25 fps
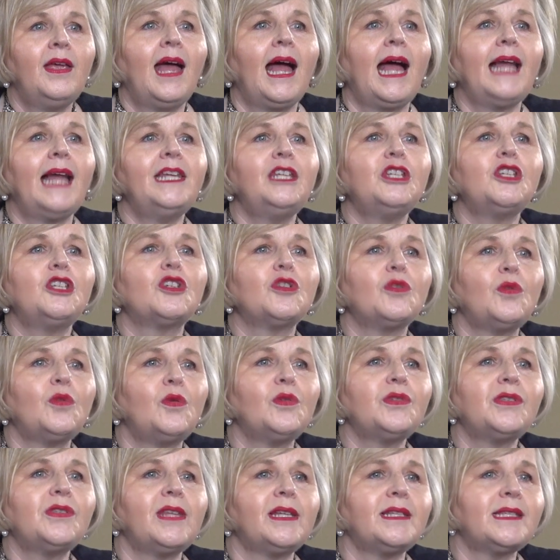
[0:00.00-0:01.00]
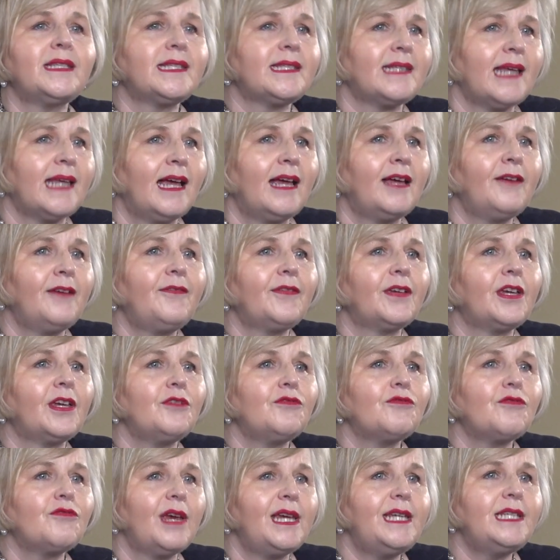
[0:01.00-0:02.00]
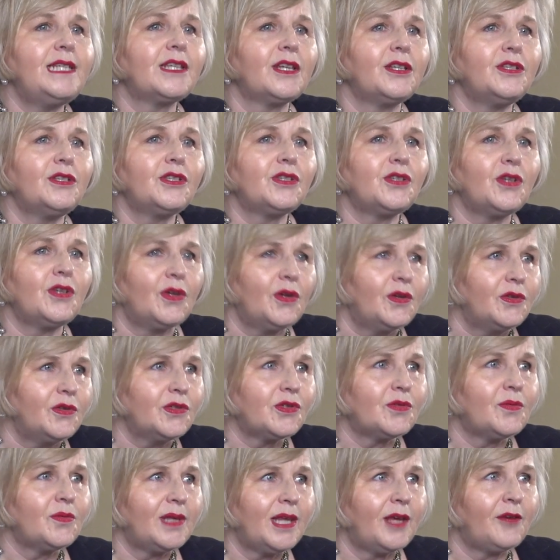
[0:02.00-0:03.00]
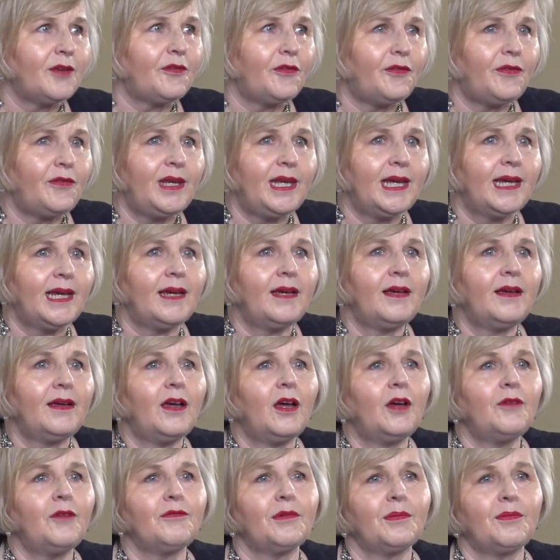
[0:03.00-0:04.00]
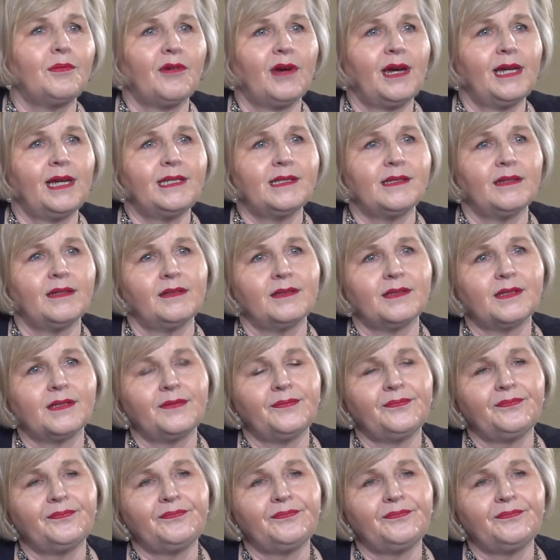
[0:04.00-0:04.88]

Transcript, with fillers: and ensures that staff can raise concerns without fear of reprisals.